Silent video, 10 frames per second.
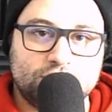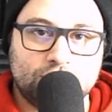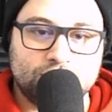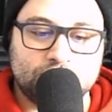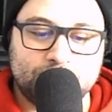
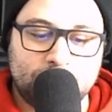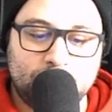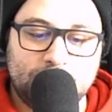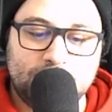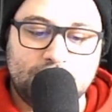soldiers
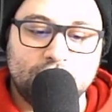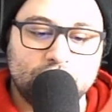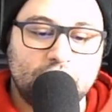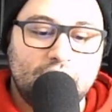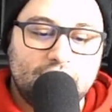between the
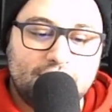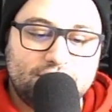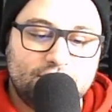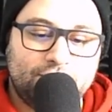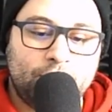years
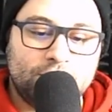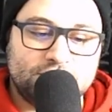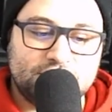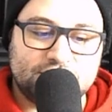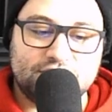nineteen
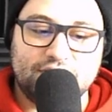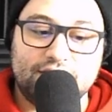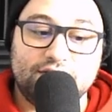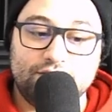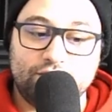forty-six and
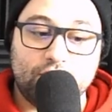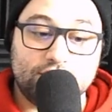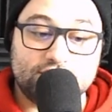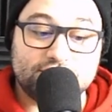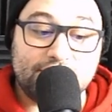nineteen
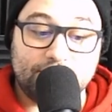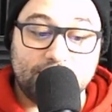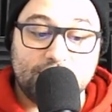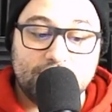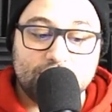
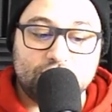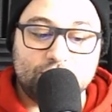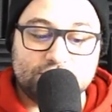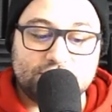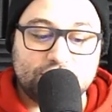forty-seven to
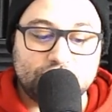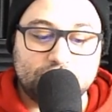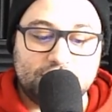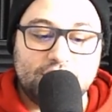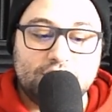
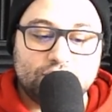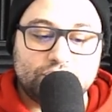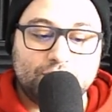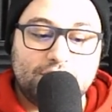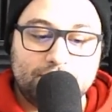essentially
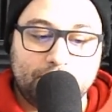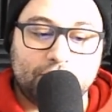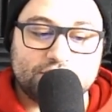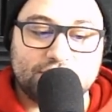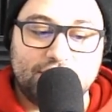train
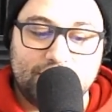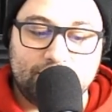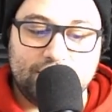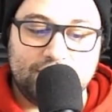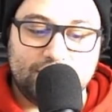
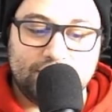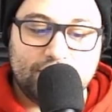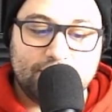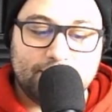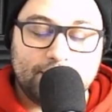personnel in,
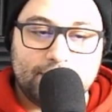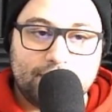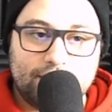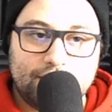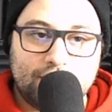
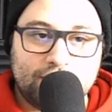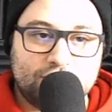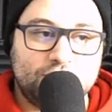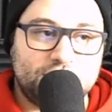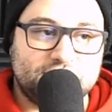I
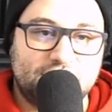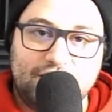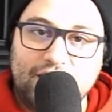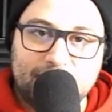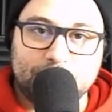guess you could
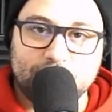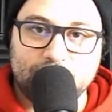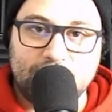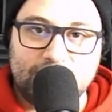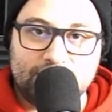say,
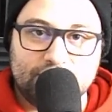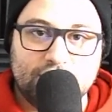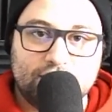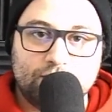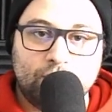amplified
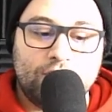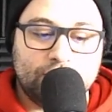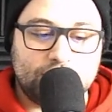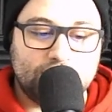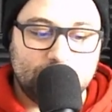
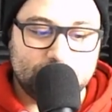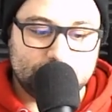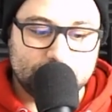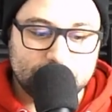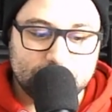weather
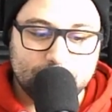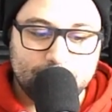conditions,